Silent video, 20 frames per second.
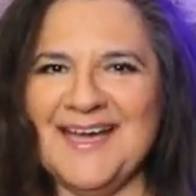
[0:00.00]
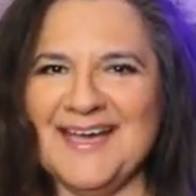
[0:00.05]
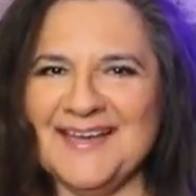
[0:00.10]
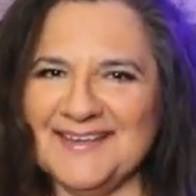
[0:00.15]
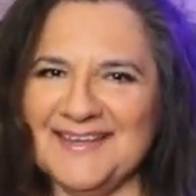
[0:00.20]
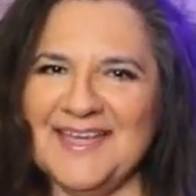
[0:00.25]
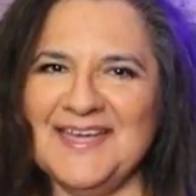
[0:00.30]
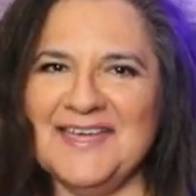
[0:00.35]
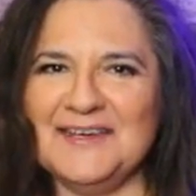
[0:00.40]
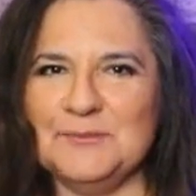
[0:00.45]

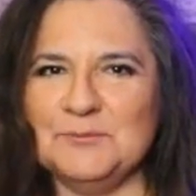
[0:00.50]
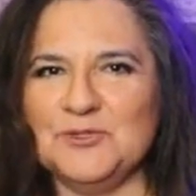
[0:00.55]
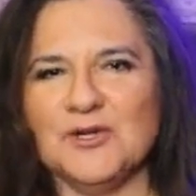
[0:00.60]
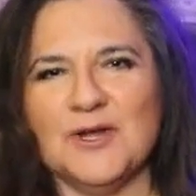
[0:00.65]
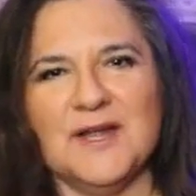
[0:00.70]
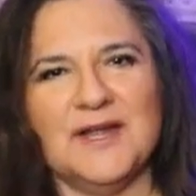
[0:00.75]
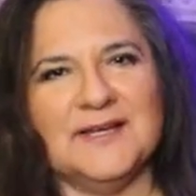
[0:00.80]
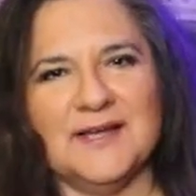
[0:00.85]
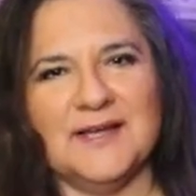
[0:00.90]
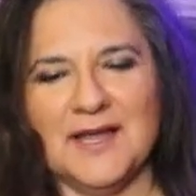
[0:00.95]
Again, I'm
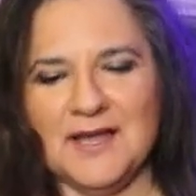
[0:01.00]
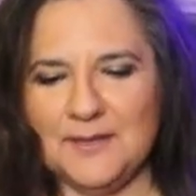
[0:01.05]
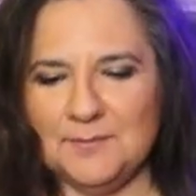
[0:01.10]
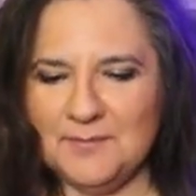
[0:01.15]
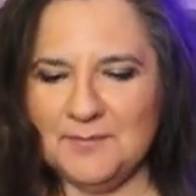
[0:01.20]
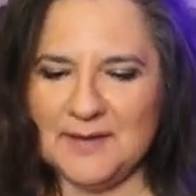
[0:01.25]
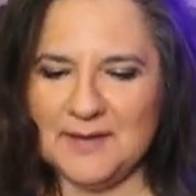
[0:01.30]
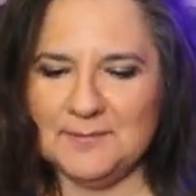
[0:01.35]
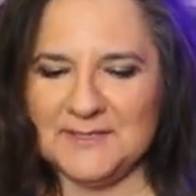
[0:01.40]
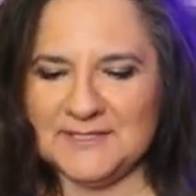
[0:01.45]
trying to kind of
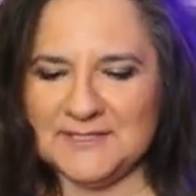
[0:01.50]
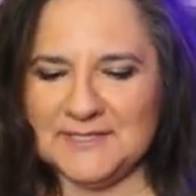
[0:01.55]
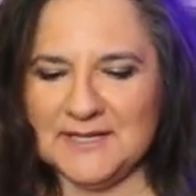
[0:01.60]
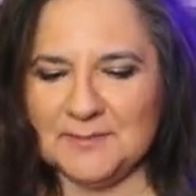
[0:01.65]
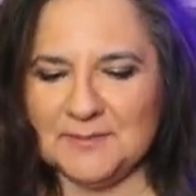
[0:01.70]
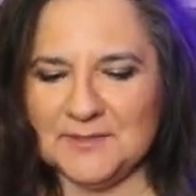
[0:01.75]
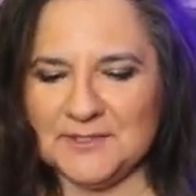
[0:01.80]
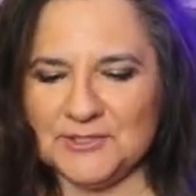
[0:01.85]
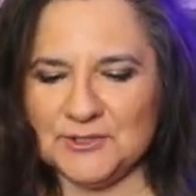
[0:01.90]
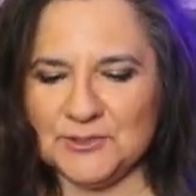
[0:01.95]
baby
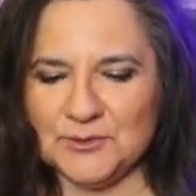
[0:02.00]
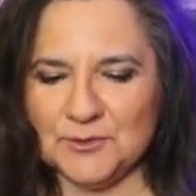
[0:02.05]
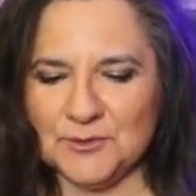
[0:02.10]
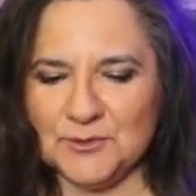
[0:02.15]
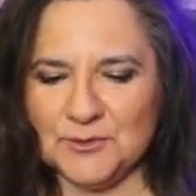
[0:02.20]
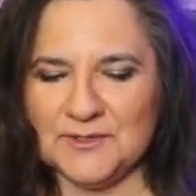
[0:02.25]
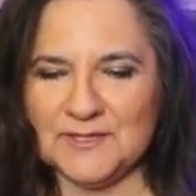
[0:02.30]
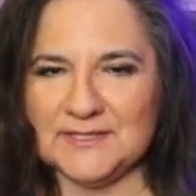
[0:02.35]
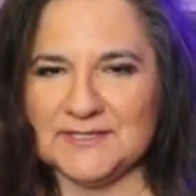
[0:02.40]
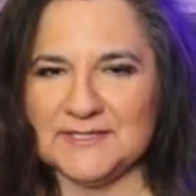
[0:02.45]
step us
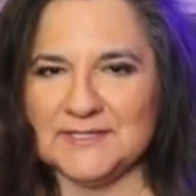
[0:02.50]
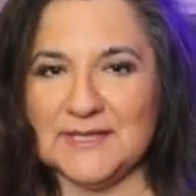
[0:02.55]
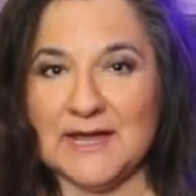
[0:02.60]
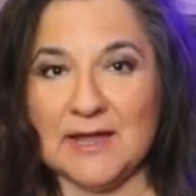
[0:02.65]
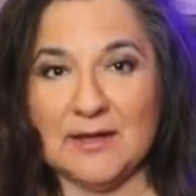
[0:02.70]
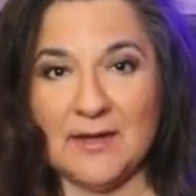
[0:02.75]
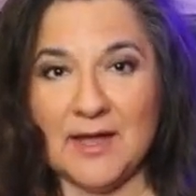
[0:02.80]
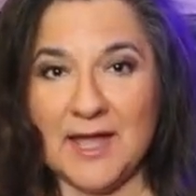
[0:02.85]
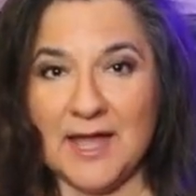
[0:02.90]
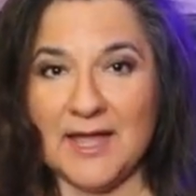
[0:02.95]
through this.
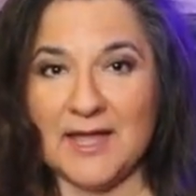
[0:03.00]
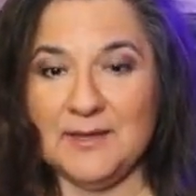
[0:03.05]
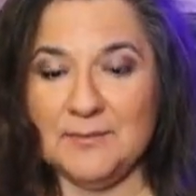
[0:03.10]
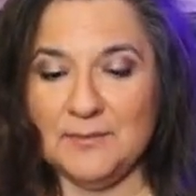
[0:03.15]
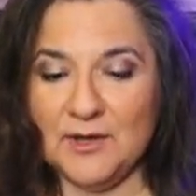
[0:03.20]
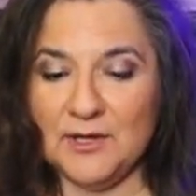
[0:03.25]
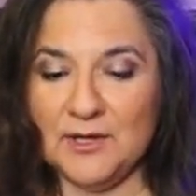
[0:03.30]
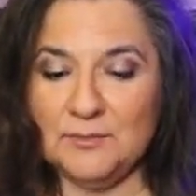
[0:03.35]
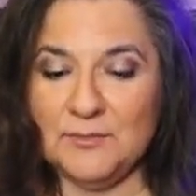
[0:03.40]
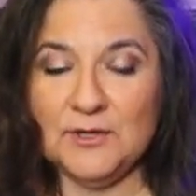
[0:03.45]
Now,
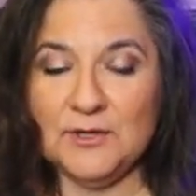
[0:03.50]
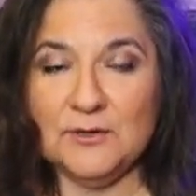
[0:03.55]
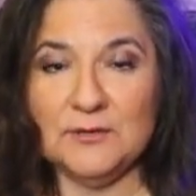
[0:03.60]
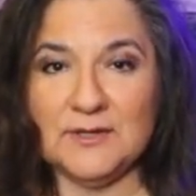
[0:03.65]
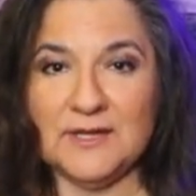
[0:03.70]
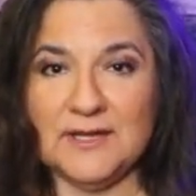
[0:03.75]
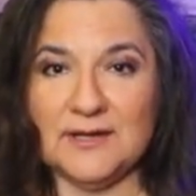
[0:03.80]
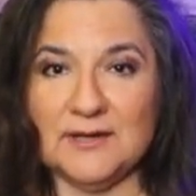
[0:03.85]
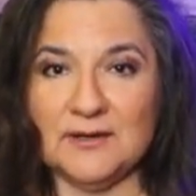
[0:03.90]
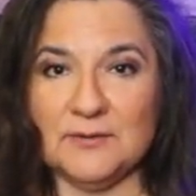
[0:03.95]
I'm on mute
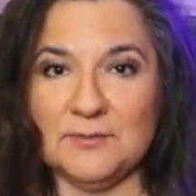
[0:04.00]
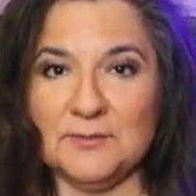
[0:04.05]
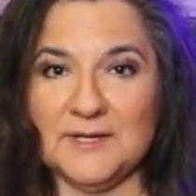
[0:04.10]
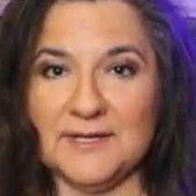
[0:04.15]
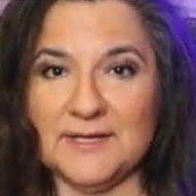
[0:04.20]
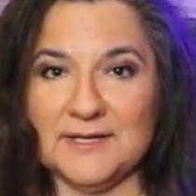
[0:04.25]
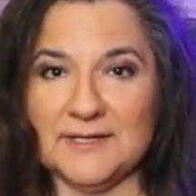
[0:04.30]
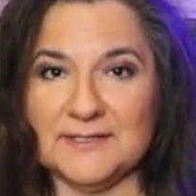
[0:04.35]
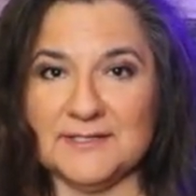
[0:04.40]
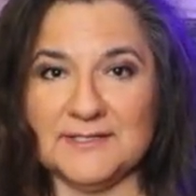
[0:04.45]
here
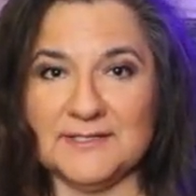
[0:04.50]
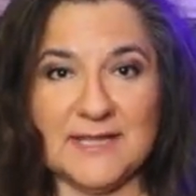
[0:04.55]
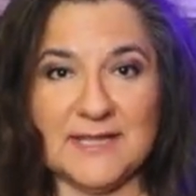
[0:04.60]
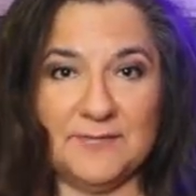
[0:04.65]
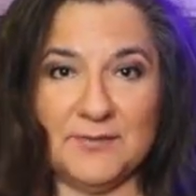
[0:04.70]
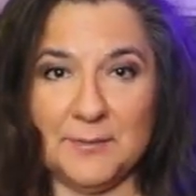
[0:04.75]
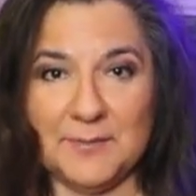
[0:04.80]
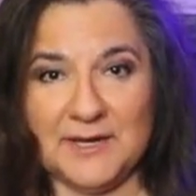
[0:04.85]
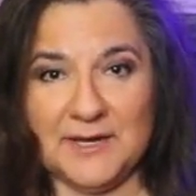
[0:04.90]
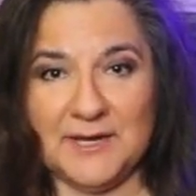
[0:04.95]
because
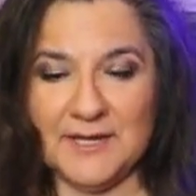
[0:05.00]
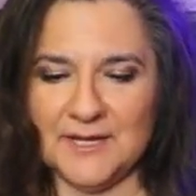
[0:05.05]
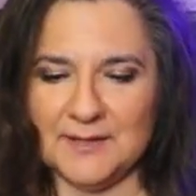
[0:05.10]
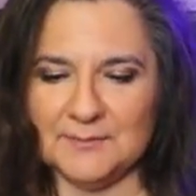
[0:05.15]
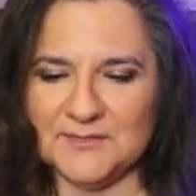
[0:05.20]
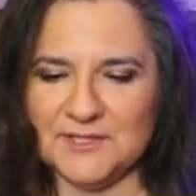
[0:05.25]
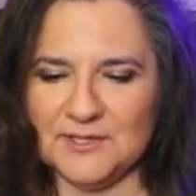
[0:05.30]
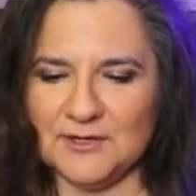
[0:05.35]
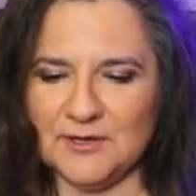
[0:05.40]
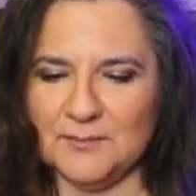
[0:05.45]
everybody
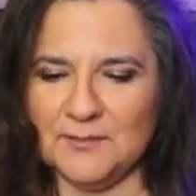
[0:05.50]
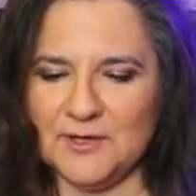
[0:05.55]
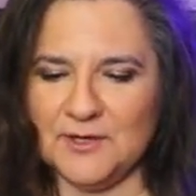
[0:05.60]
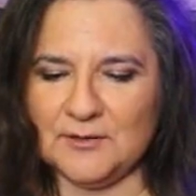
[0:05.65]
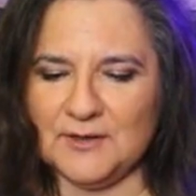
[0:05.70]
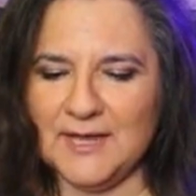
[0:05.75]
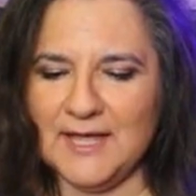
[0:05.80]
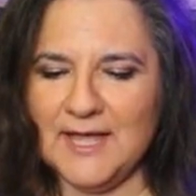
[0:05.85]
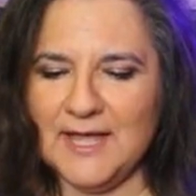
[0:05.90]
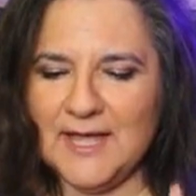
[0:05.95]
comes in on mute.